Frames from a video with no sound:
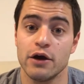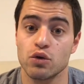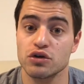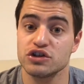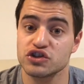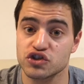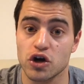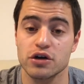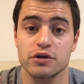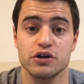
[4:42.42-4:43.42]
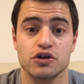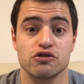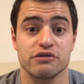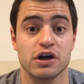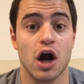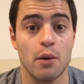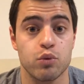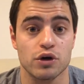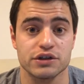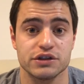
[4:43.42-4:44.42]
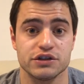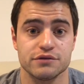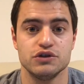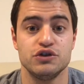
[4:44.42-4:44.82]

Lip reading: in order to start your career upwards?